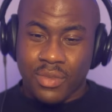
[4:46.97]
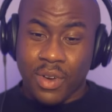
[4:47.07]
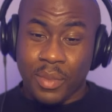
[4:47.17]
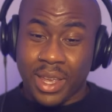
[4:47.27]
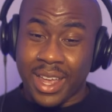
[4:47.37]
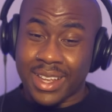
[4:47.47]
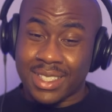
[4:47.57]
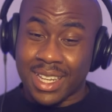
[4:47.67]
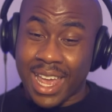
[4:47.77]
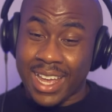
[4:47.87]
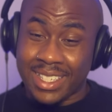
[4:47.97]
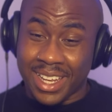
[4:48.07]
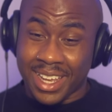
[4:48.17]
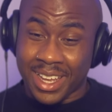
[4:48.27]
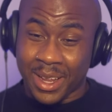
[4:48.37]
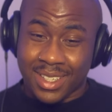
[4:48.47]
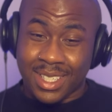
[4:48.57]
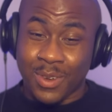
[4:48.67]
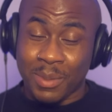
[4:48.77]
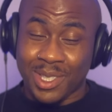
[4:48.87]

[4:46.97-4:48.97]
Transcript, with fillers: From King's Landing? Is this from